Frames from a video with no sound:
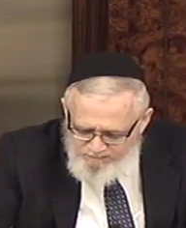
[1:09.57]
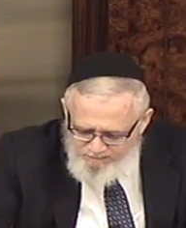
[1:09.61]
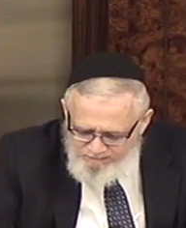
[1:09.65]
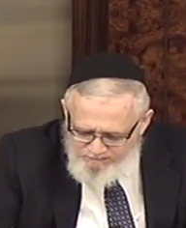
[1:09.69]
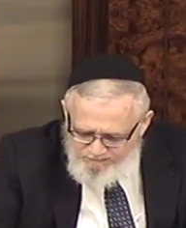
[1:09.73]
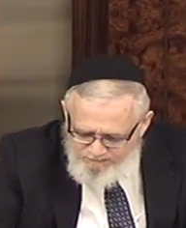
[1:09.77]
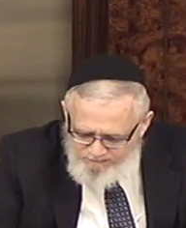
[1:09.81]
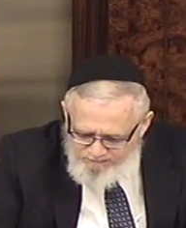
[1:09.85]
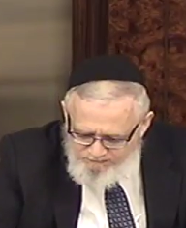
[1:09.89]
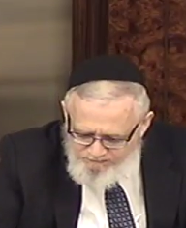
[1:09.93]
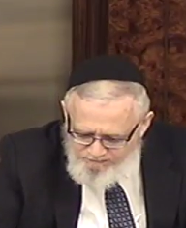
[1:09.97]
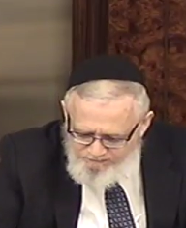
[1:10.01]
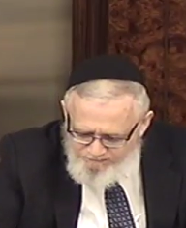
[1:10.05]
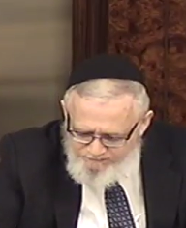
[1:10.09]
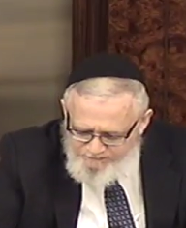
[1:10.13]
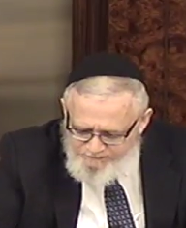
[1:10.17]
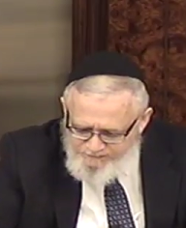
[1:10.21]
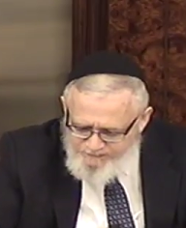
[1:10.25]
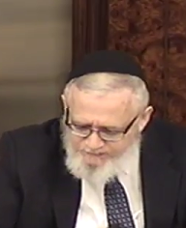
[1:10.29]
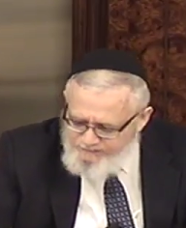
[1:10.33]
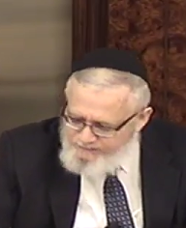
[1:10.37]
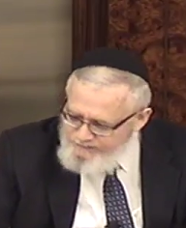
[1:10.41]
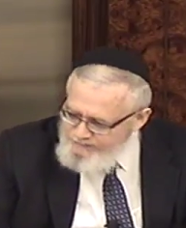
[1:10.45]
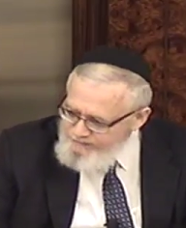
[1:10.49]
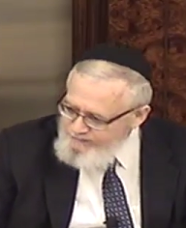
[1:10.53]

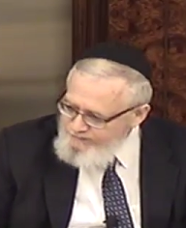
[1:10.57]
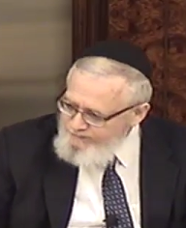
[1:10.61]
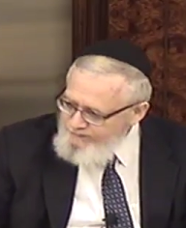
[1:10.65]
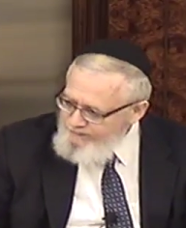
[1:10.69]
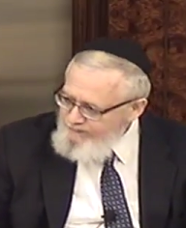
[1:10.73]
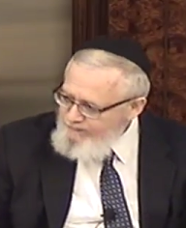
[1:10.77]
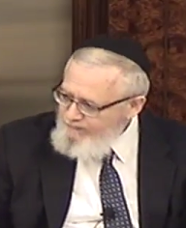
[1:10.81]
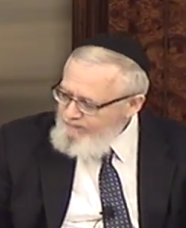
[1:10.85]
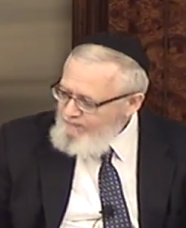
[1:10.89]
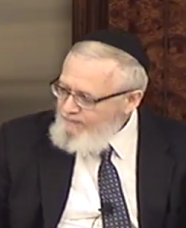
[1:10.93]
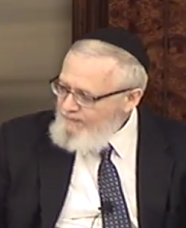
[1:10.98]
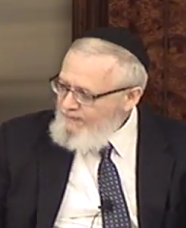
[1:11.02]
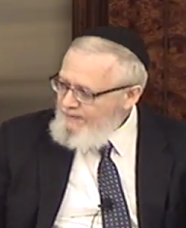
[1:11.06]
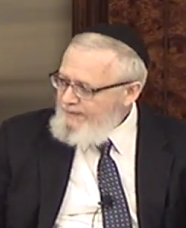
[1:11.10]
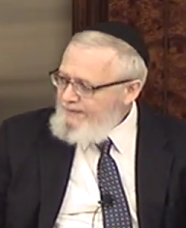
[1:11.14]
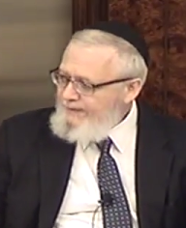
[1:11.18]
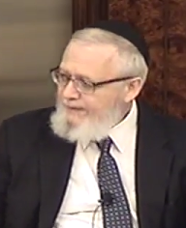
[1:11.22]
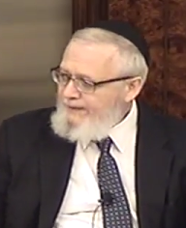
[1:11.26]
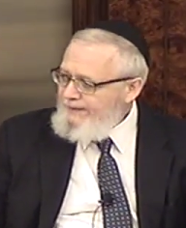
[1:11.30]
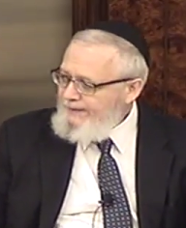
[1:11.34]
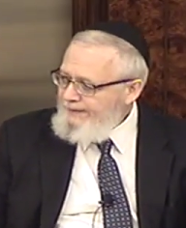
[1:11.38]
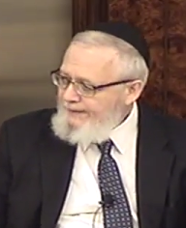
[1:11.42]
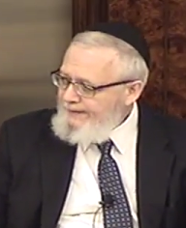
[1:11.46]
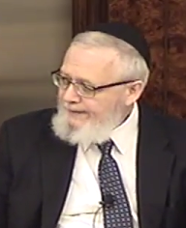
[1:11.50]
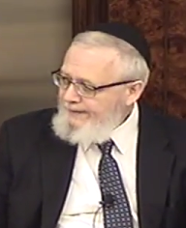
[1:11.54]

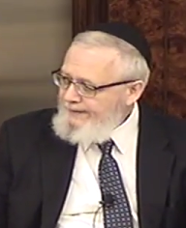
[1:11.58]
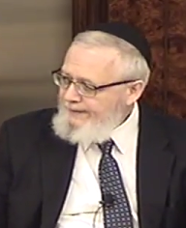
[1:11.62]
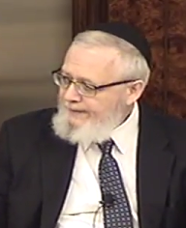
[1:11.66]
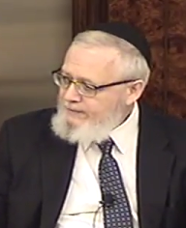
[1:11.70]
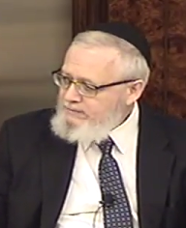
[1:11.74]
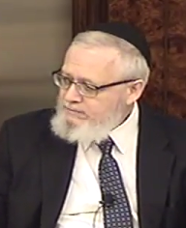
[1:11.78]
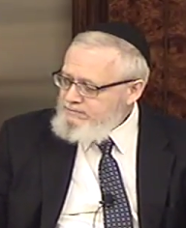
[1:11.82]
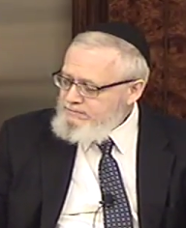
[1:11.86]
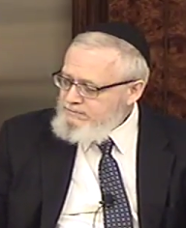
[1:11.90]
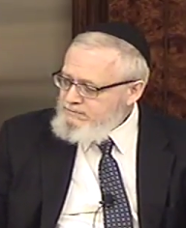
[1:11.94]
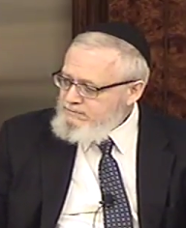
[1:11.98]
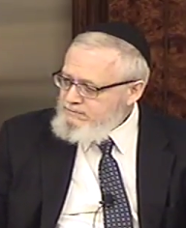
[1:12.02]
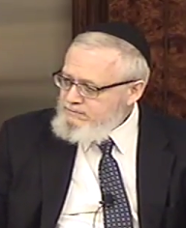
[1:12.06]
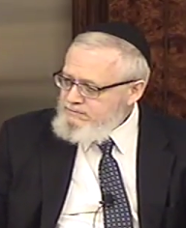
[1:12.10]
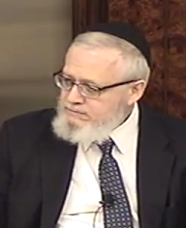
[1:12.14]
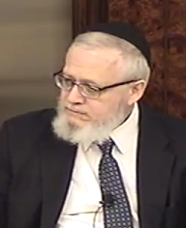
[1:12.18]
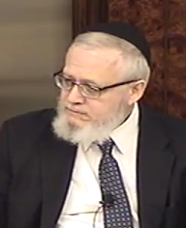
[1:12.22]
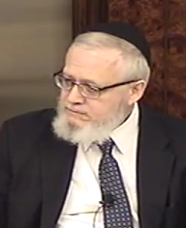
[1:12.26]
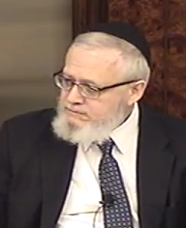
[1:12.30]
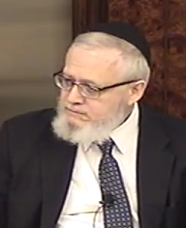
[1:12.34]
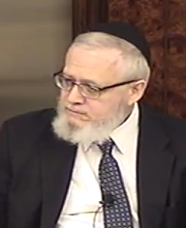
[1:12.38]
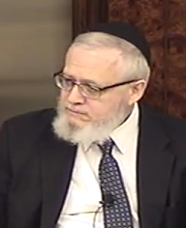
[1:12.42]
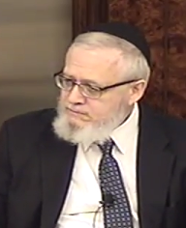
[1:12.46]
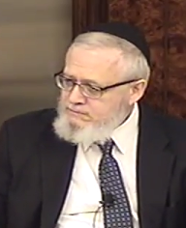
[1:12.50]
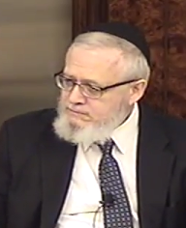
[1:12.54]

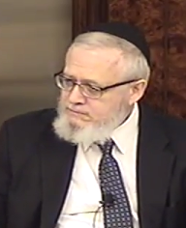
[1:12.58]
Nothing is said.